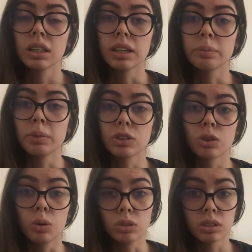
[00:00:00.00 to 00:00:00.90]
like much
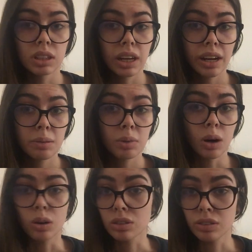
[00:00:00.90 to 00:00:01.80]
older than I am,
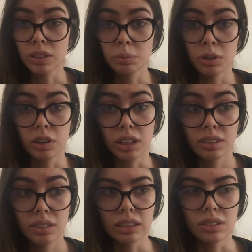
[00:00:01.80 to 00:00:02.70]
but also very
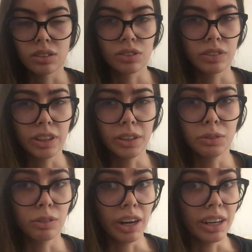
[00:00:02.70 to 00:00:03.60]
progressive. It's very
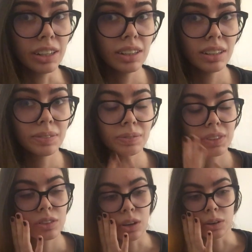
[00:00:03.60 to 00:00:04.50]
rare.
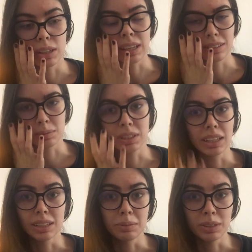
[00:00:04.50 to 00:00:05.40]
So it gets me
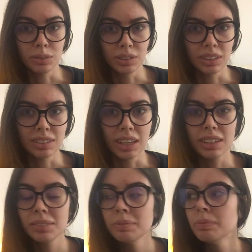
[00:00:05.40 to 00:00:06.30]
like, it makes me really
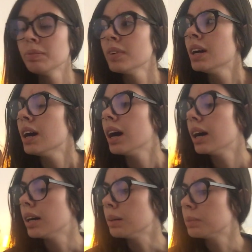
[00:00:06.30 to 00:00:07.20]
excited.
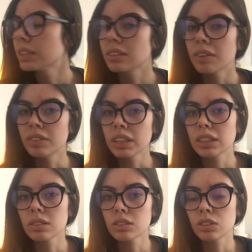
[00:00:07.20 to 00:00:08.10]
Because I feel
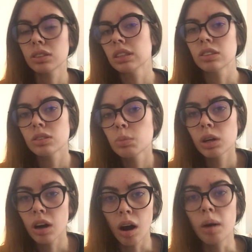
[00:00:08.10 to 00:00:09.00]
like it's just
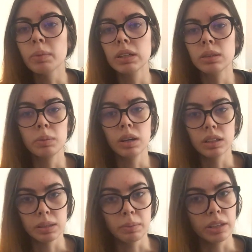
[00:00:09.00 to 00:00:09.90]
more common among
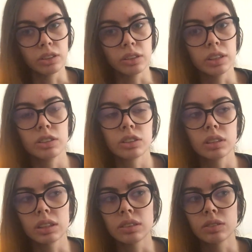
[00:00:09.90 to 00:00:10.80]
like my generation.
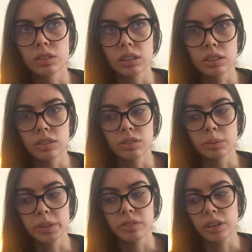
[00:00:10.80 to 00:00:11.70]
Like it's really easy for
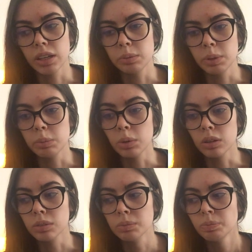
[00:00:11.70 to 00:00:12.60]
me to find
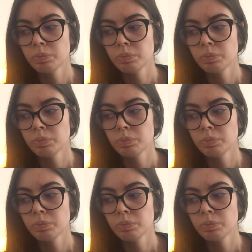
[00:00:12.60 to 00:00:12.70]
people,